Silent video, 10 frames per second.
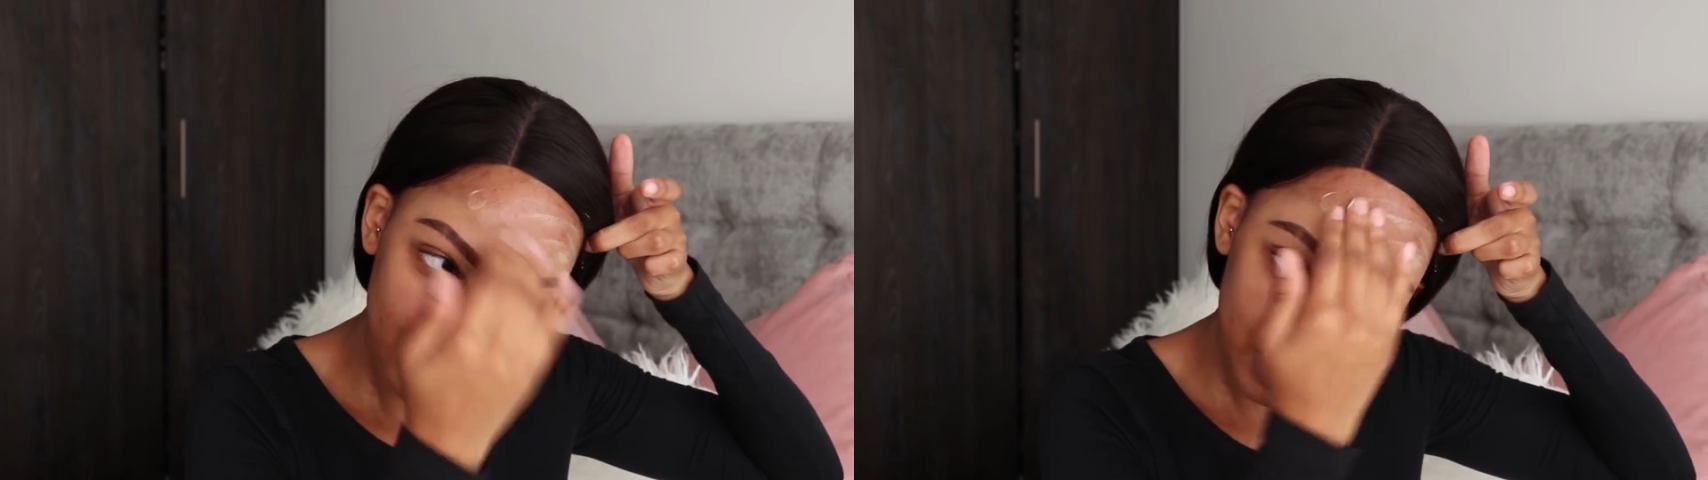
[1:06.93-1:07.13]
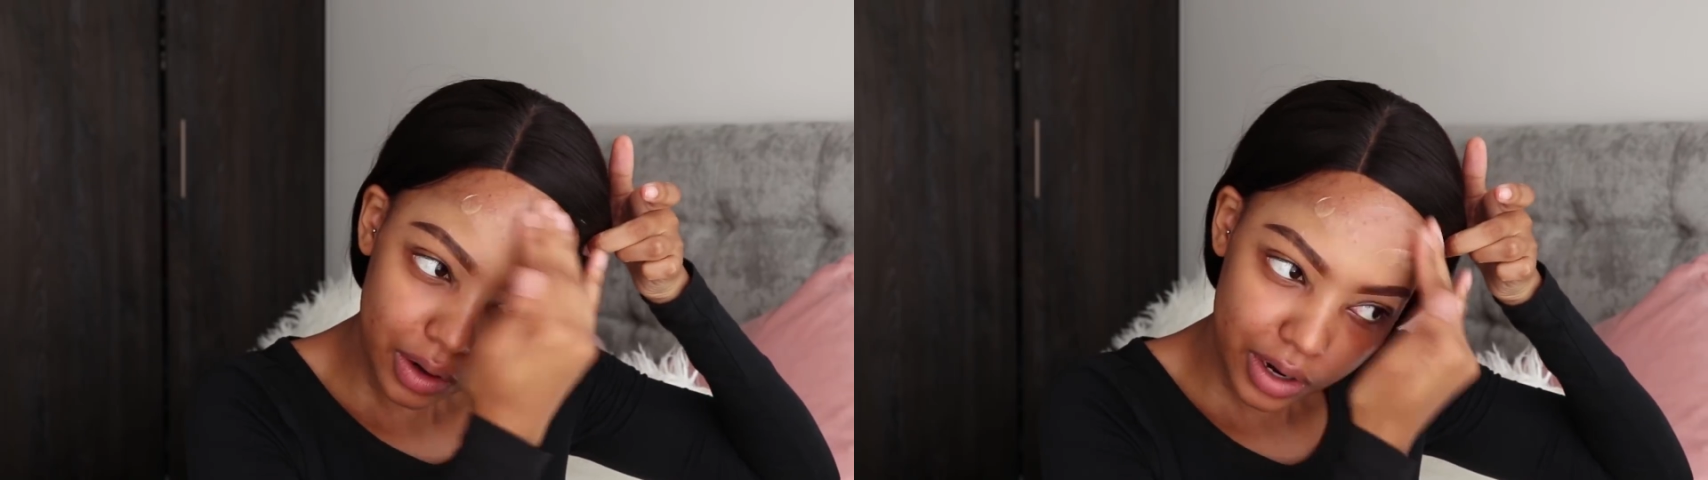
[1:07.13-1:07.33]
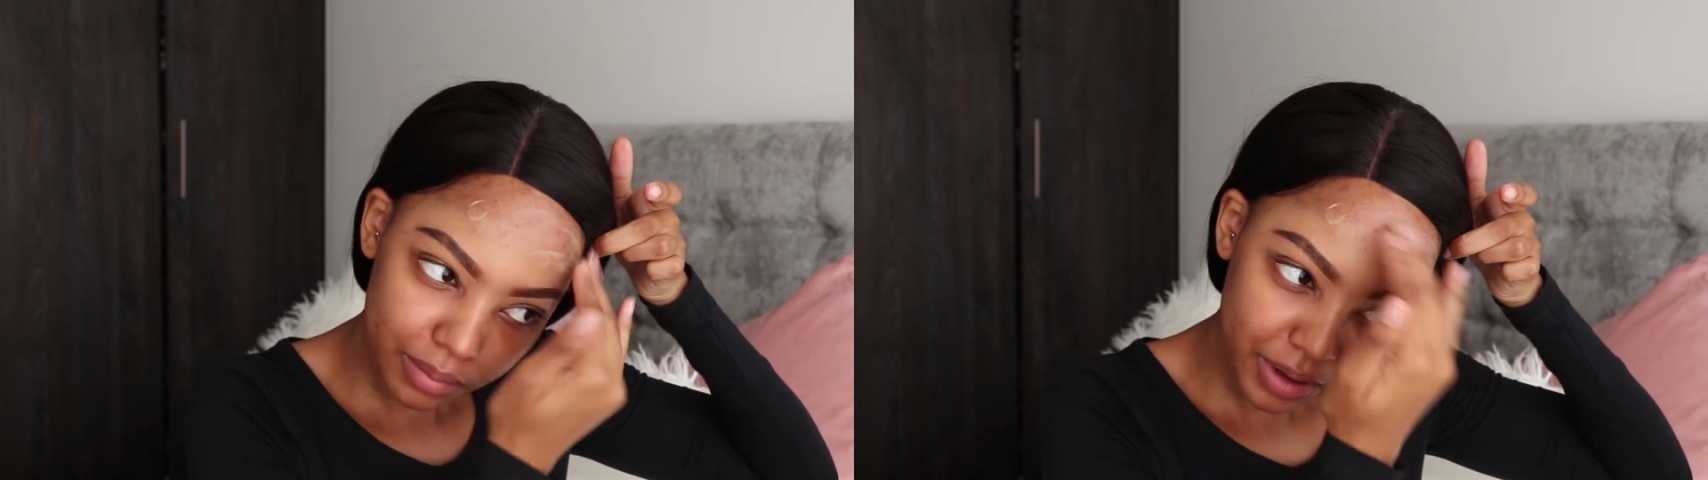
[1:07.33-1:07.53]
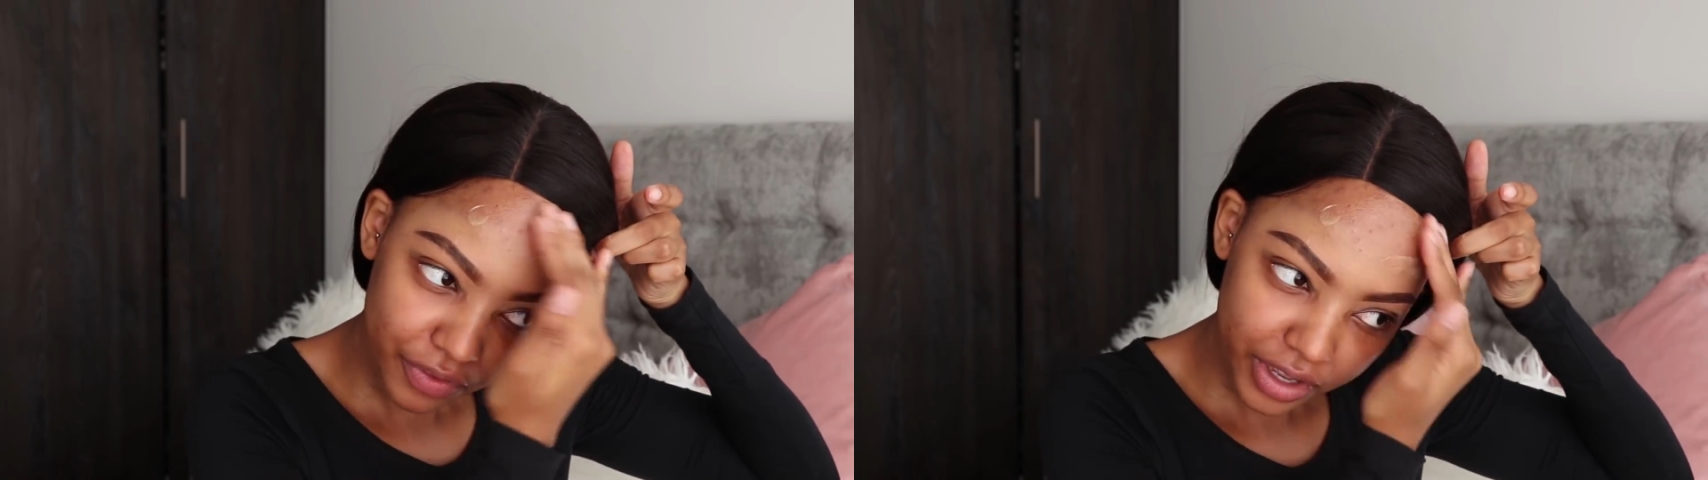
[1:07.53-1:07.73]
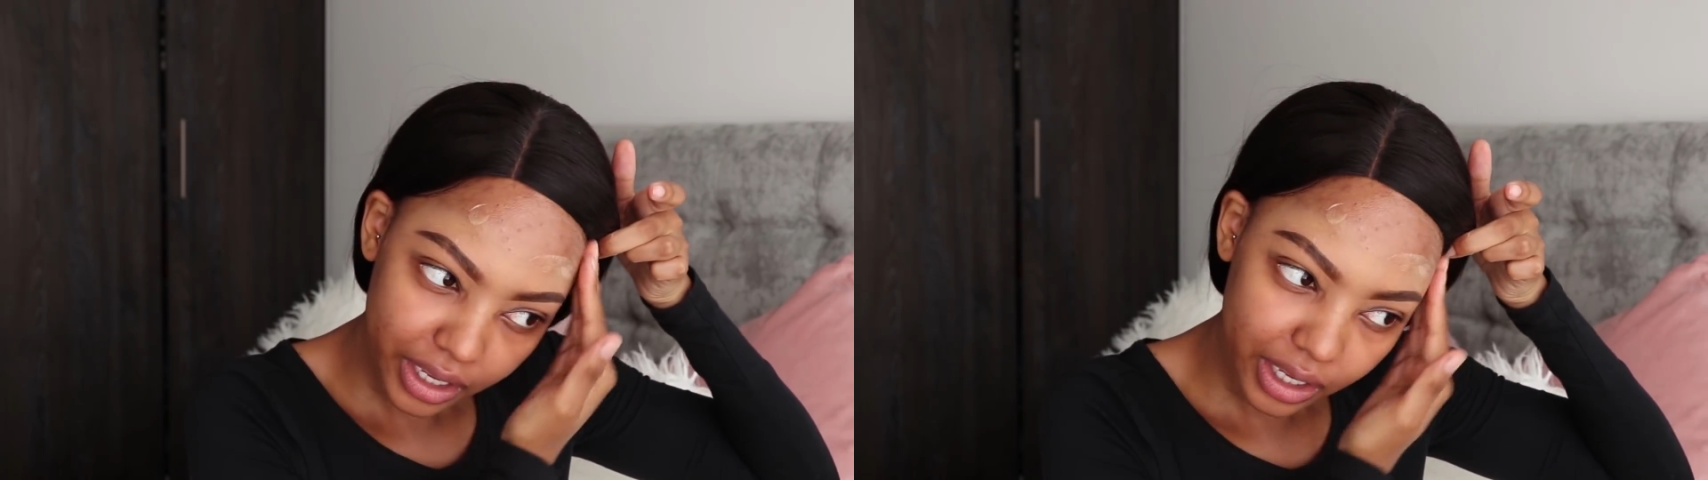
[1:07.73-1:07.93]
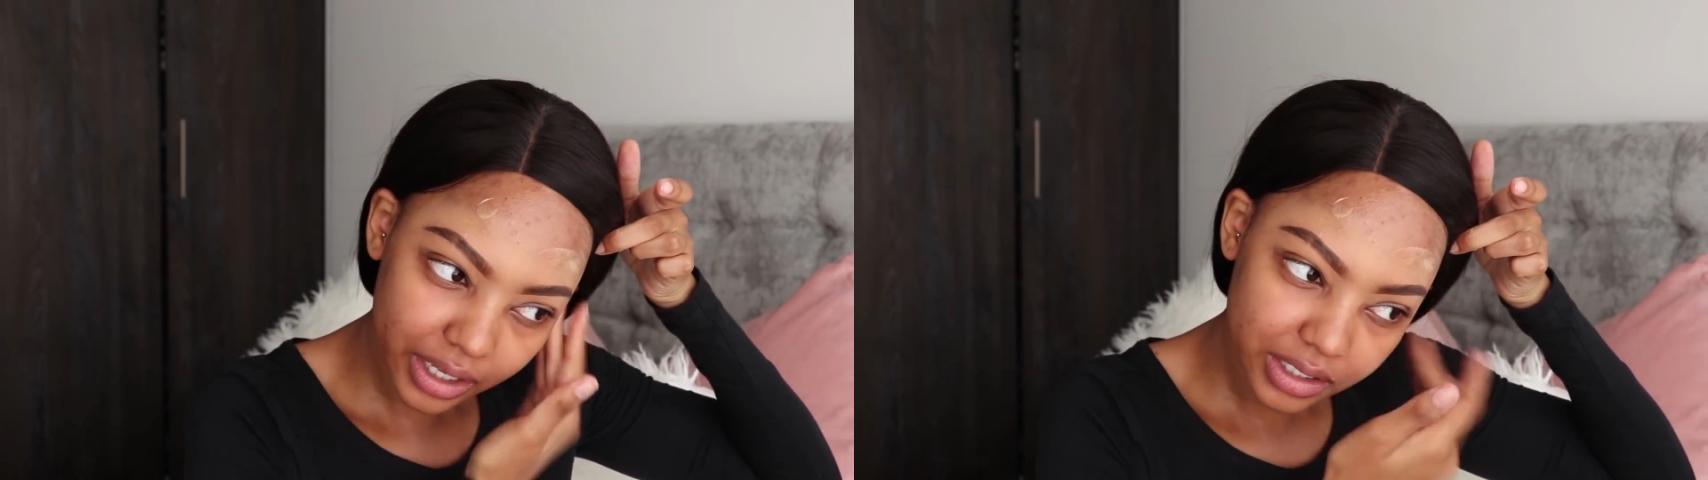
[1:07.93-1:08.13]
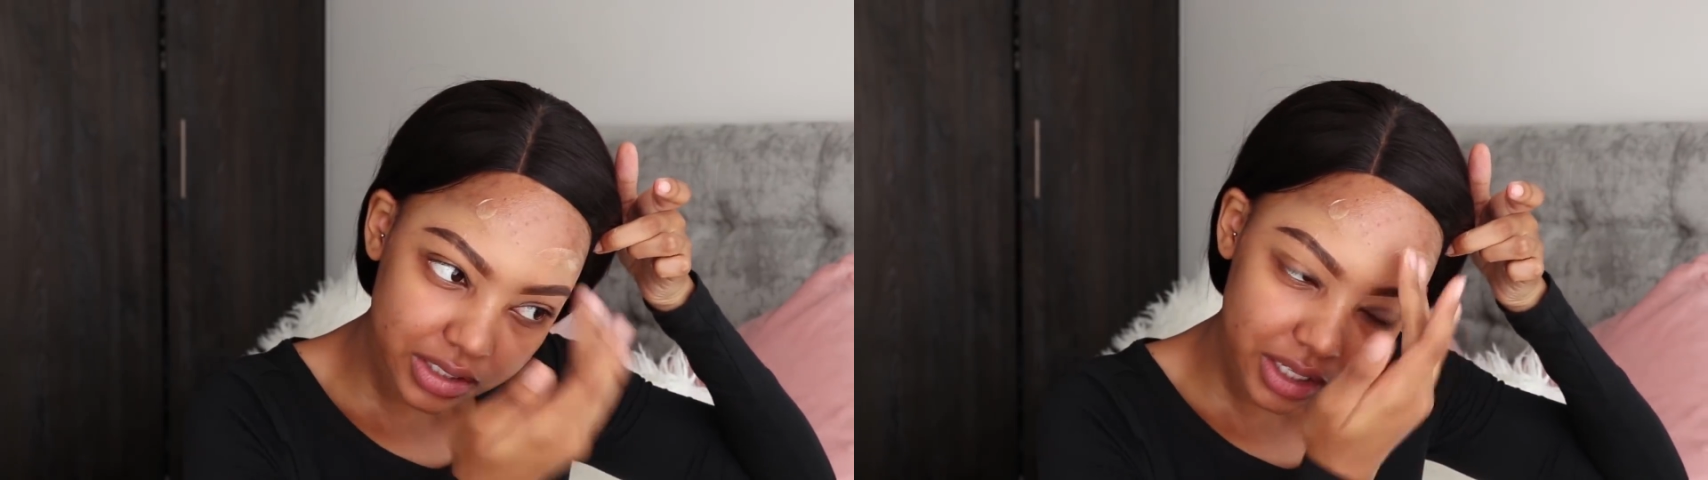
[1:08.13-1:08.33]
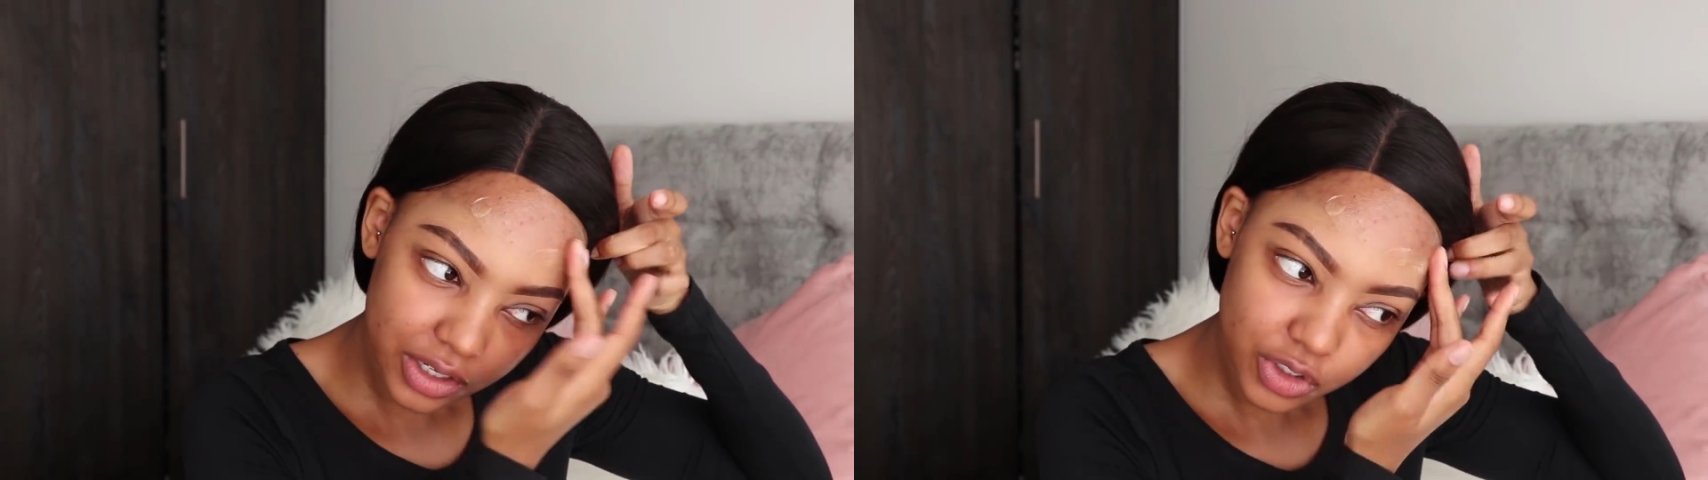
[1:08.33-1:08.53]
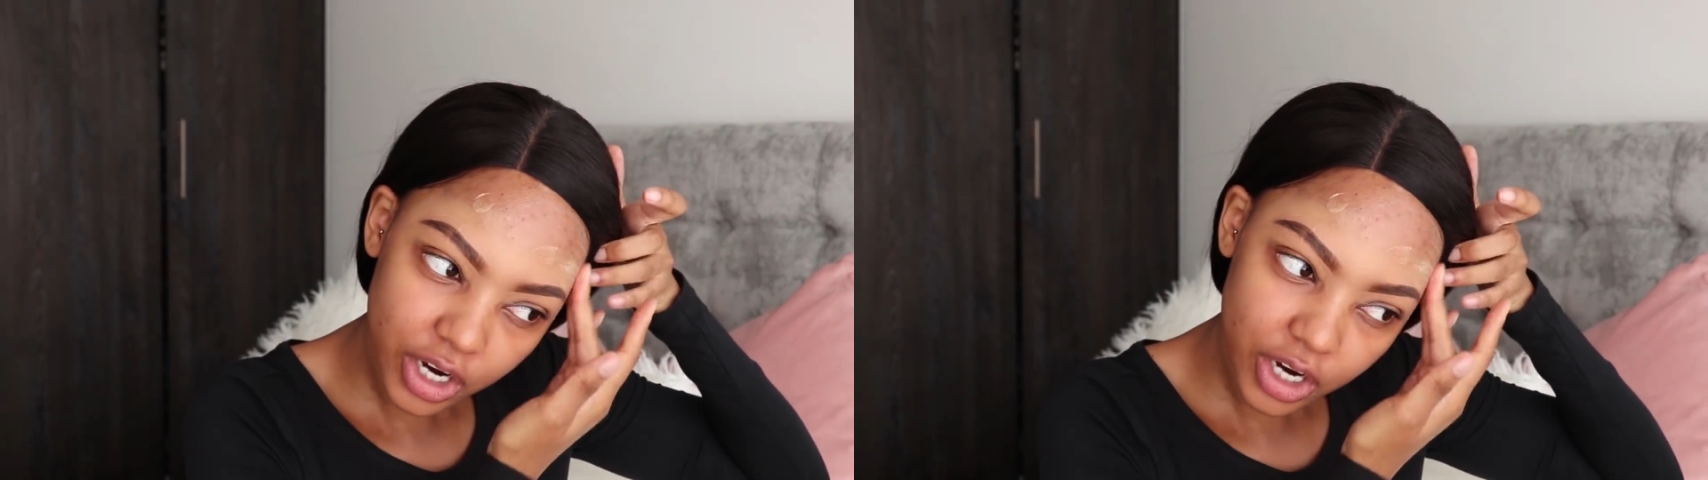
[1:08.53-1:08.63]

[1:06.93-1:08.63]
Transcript: all around my face.